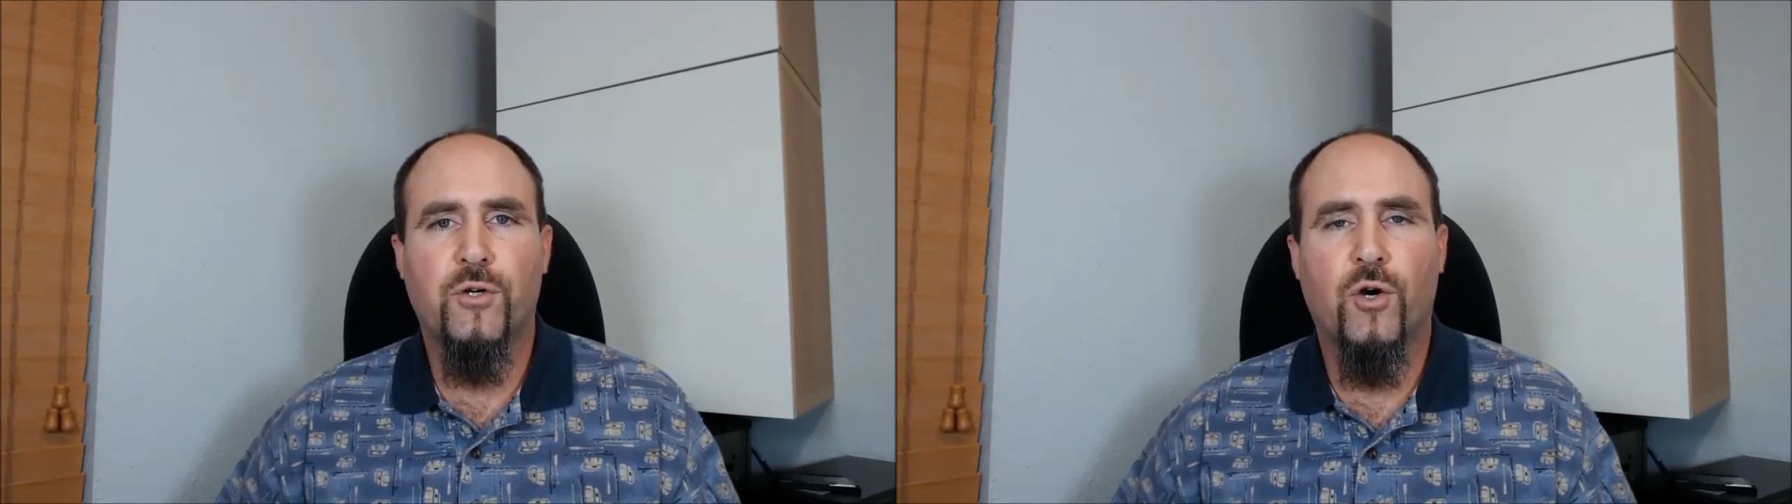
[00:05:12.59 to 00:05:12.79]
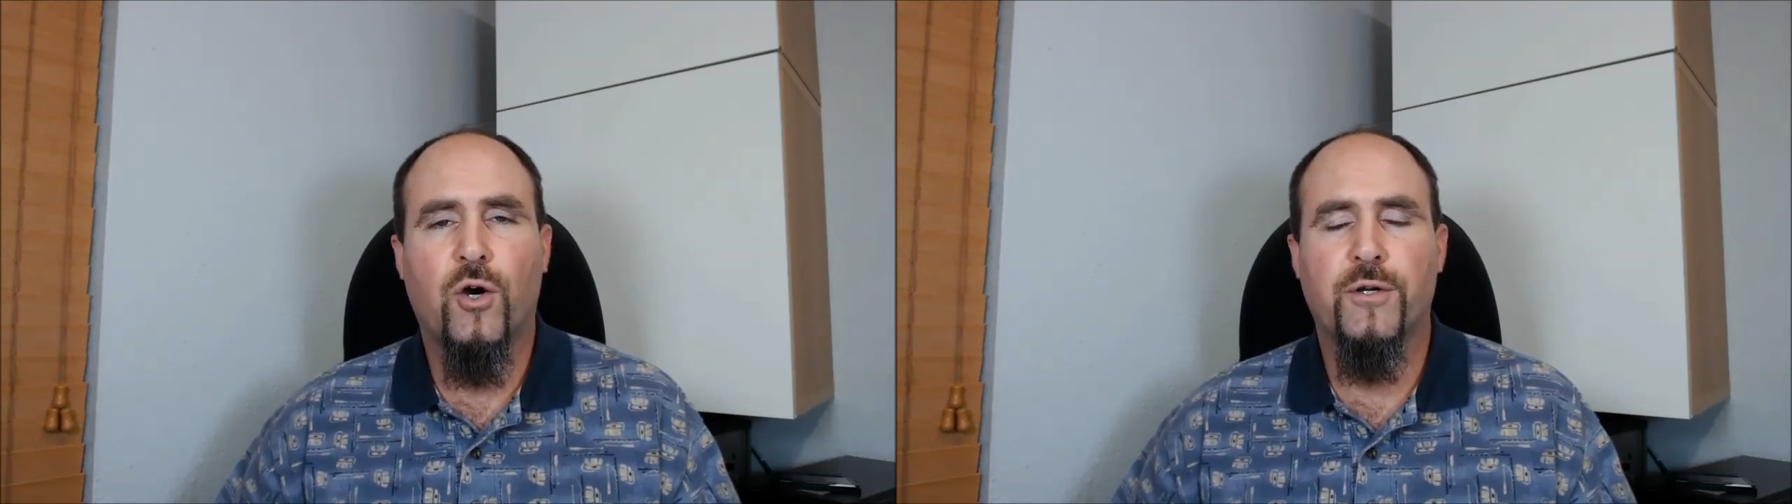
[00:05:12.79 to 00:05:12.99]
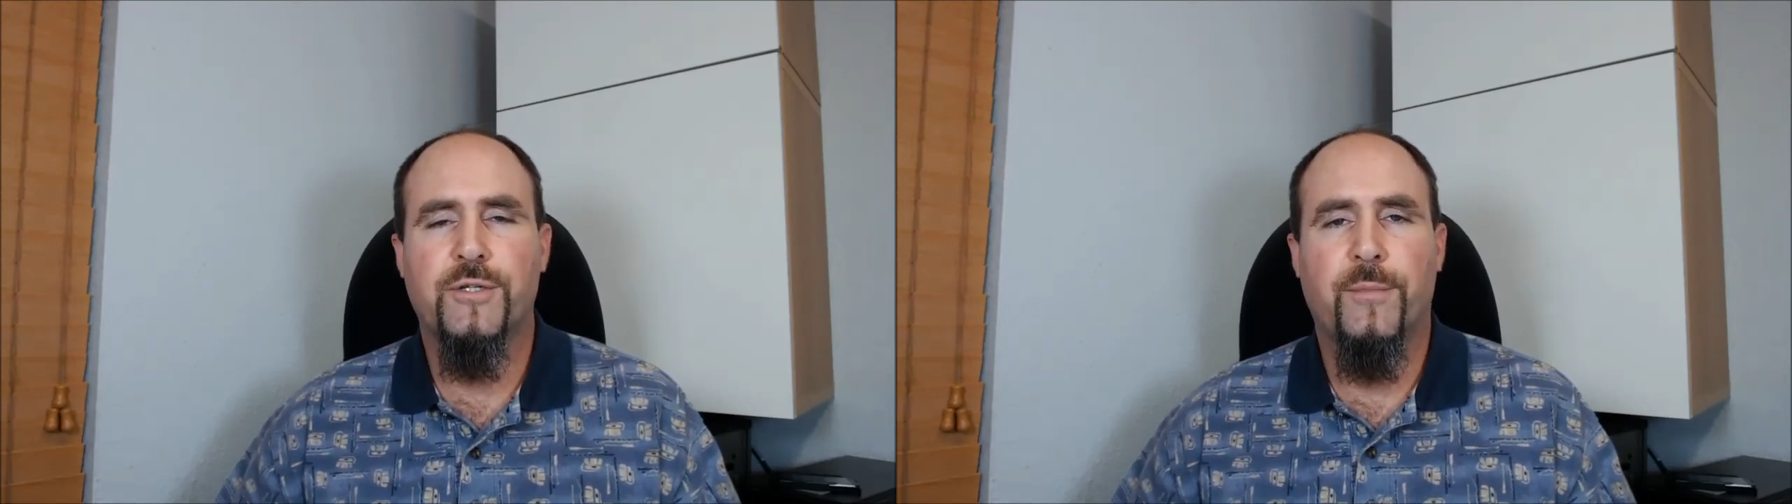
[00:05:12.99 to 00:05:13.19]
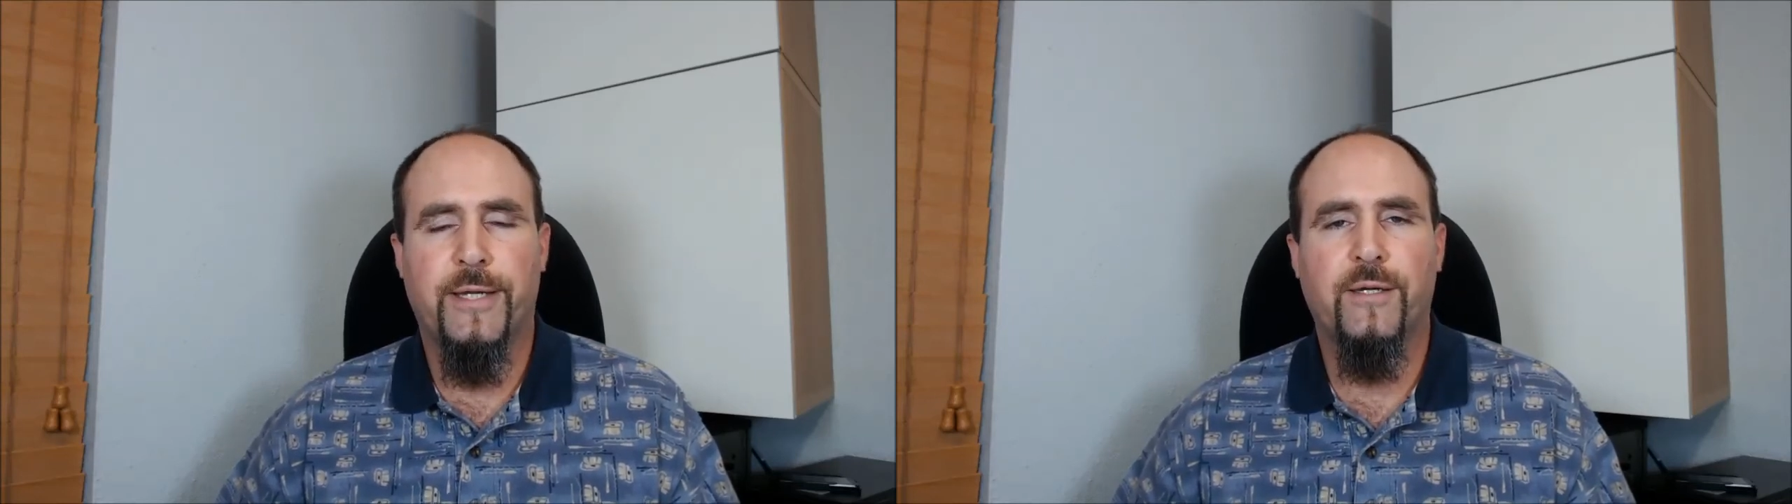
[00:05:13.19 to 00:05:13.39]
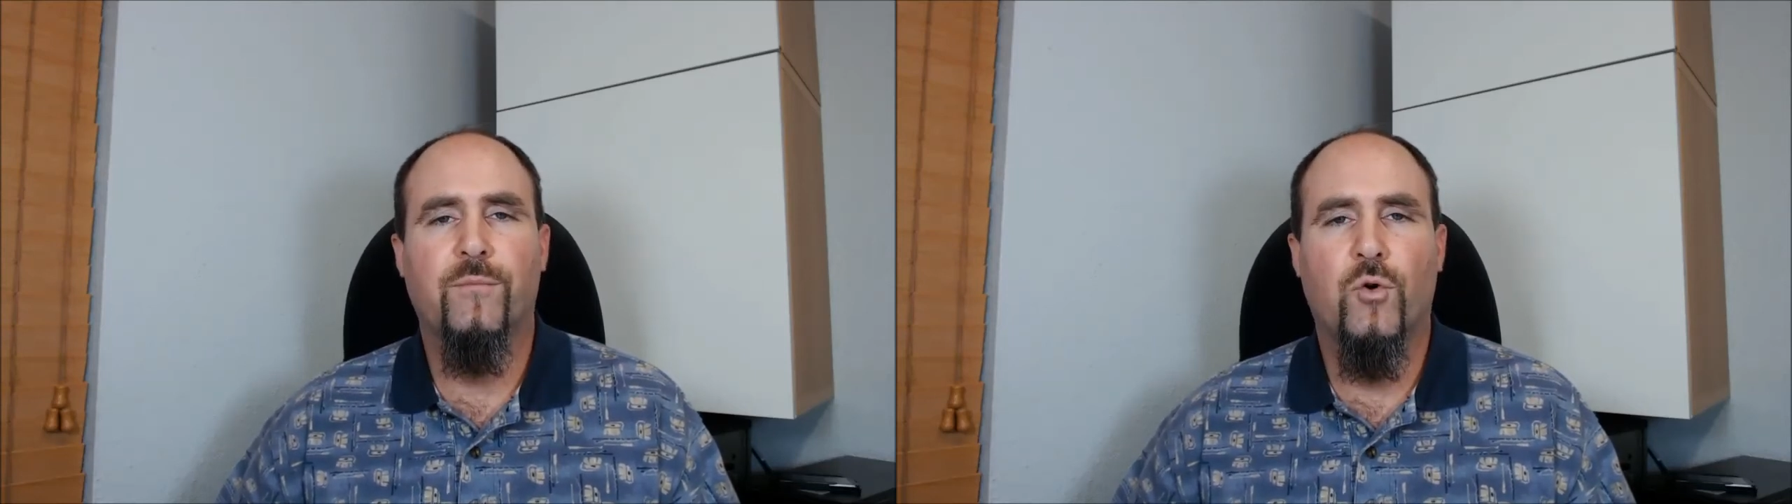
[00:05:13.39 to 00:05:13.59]
car to
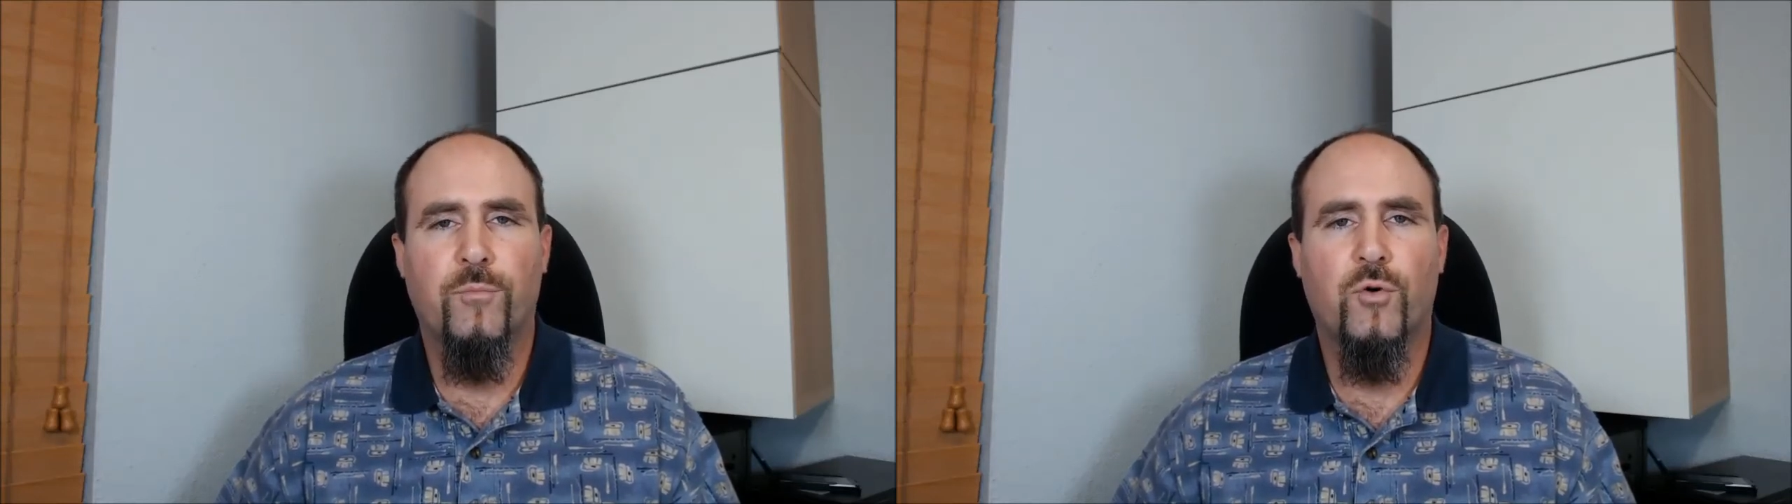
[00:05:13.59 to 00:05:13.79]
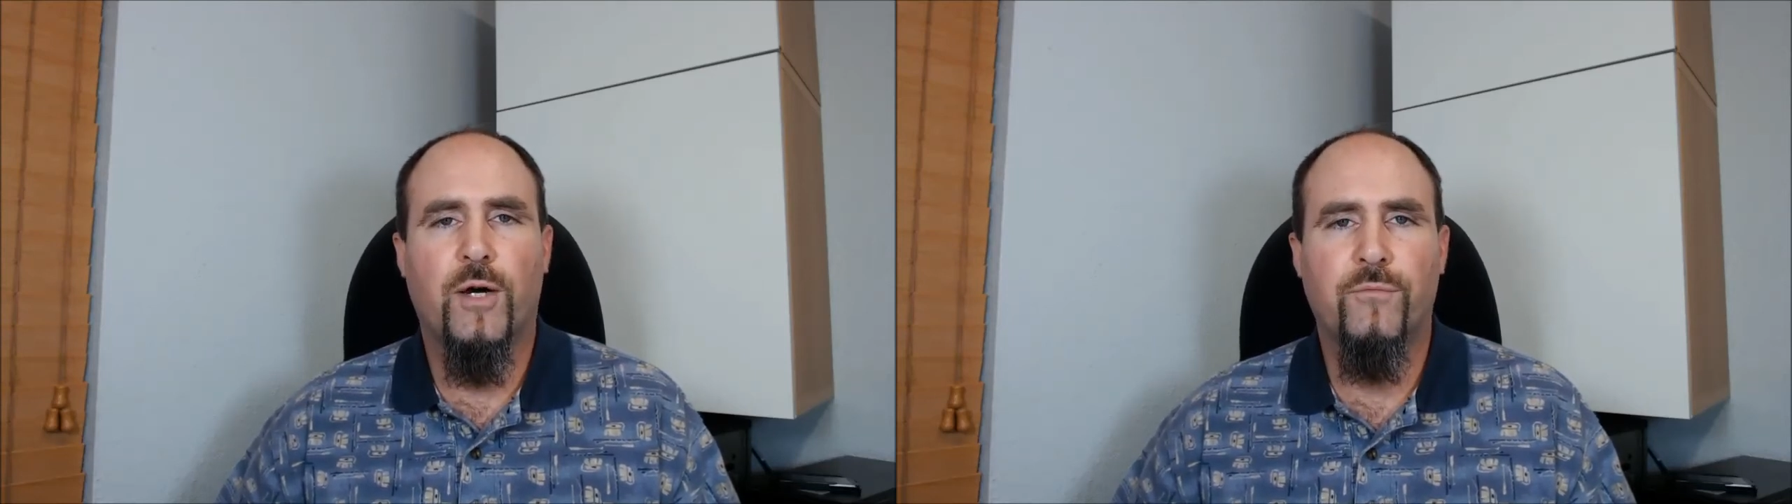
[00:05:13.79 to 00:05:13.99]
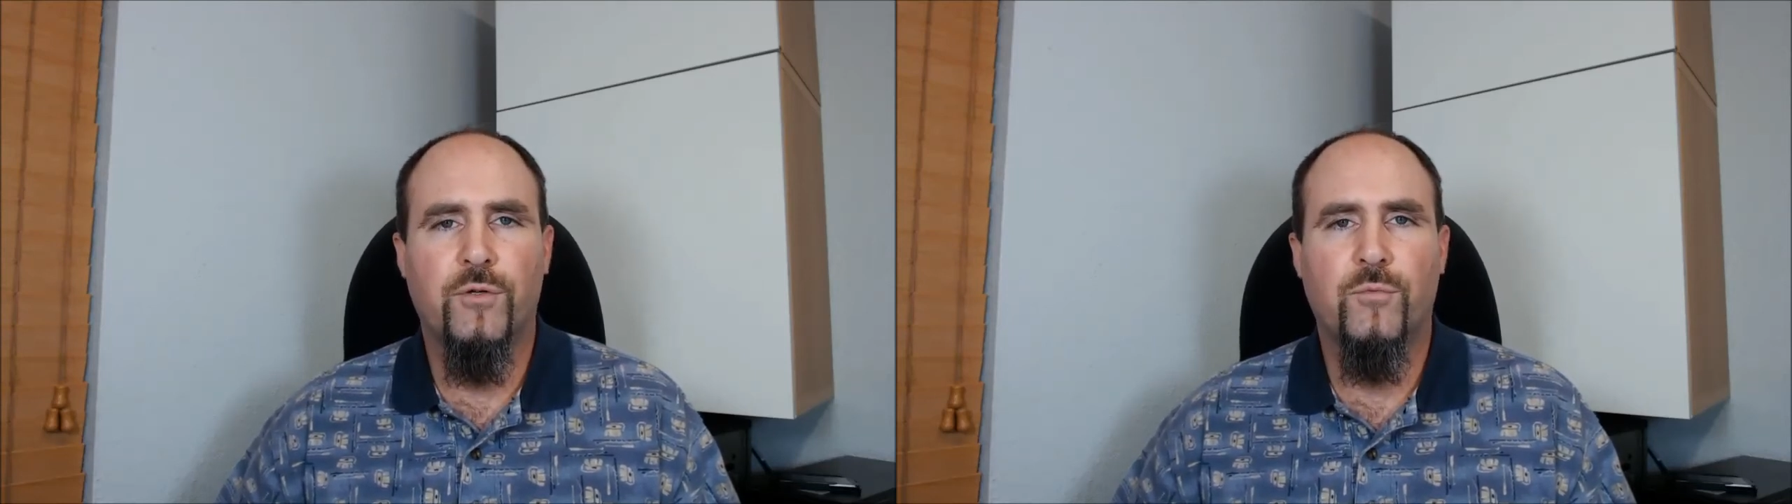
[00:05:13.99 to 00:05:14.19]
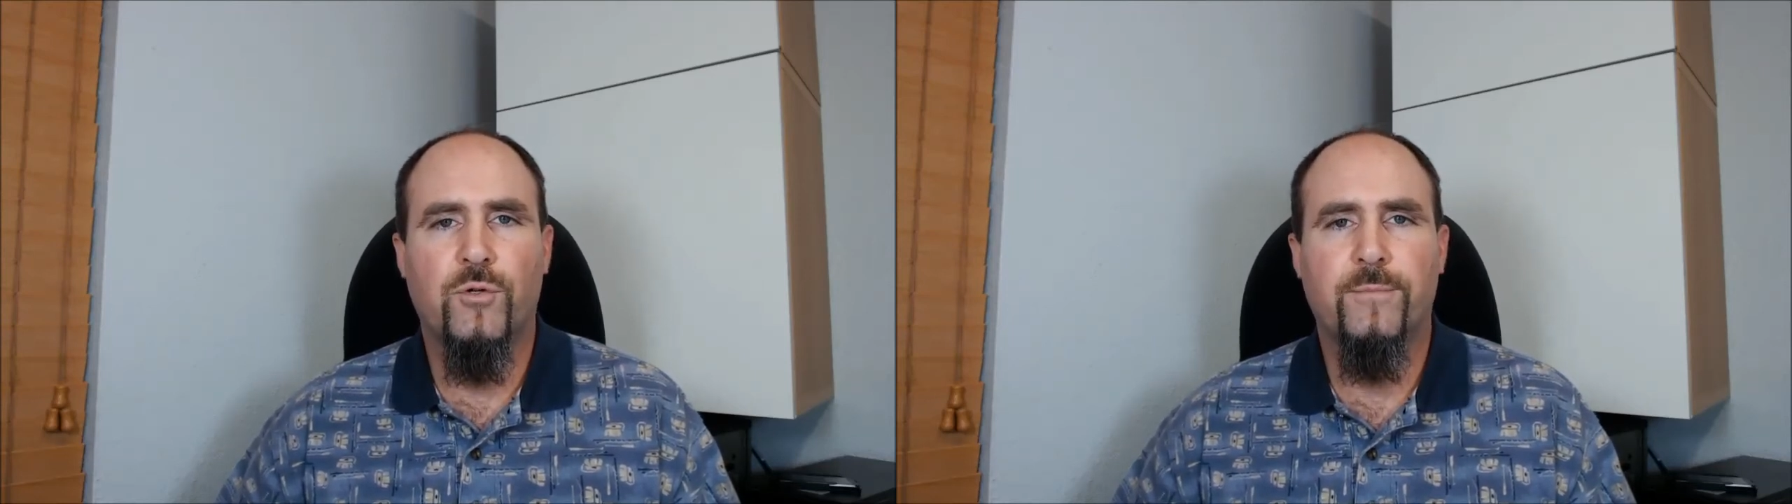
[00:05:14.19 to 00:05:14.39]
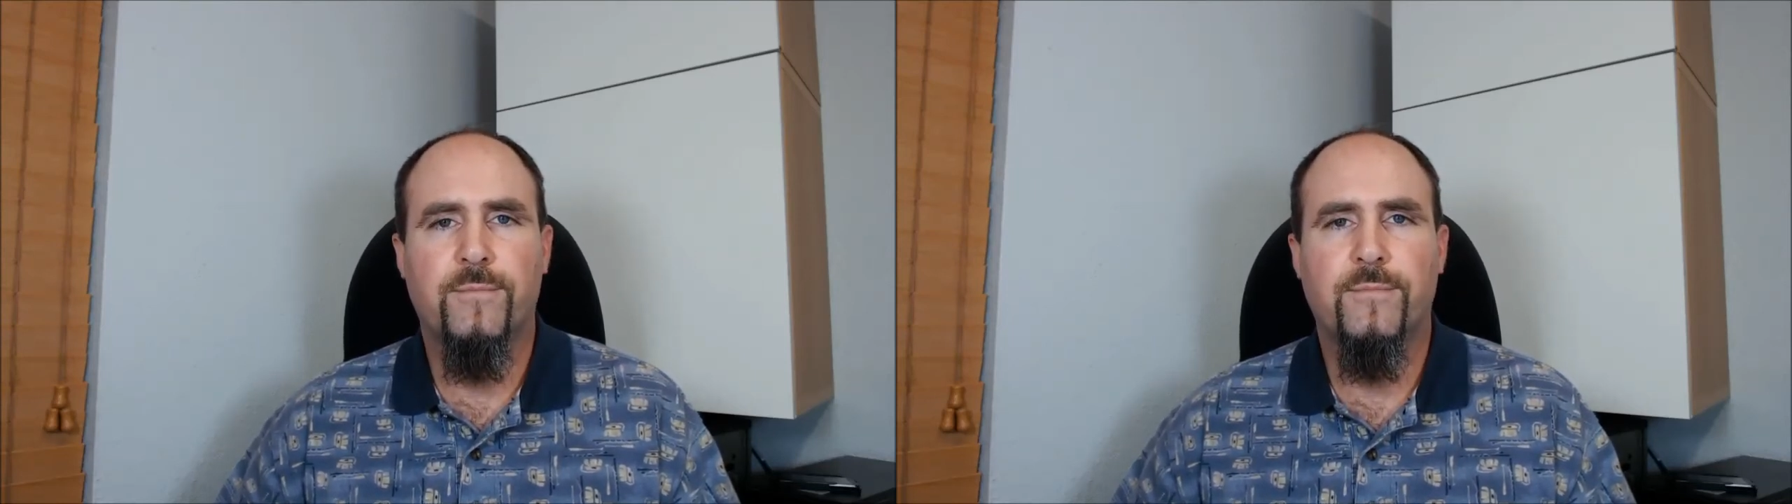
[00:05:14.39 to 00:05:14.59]
make it more
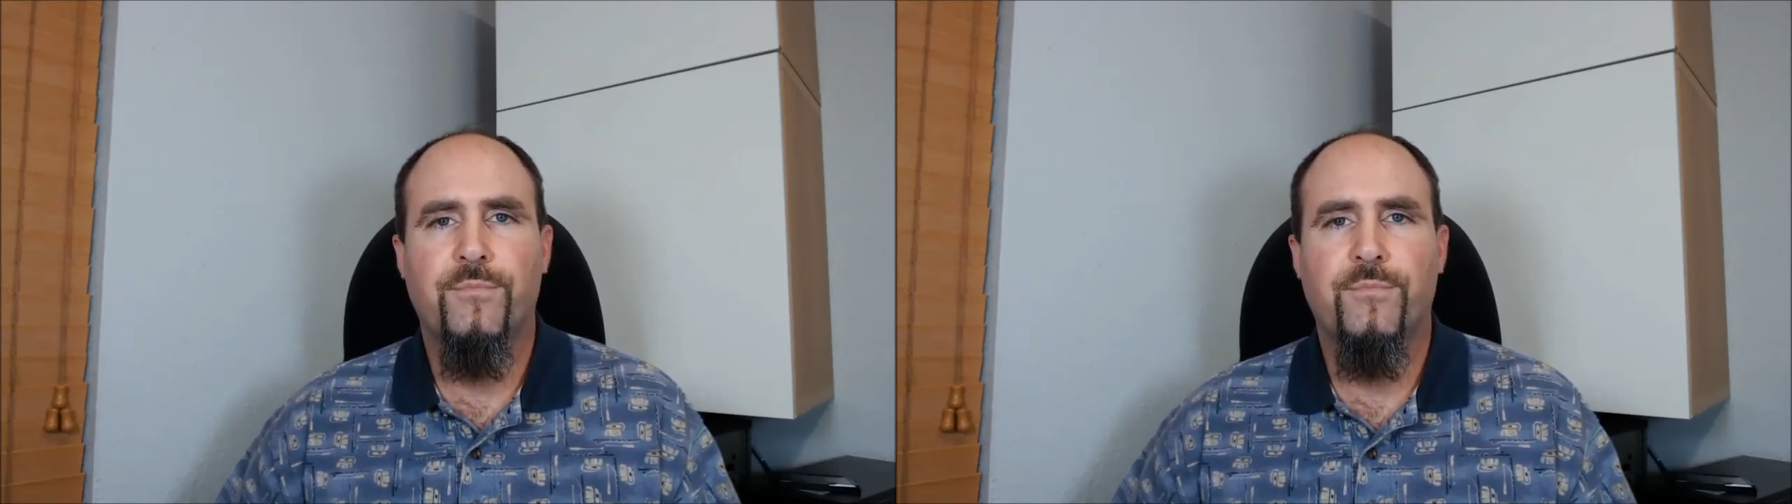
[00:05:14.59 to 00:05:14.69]
profitable.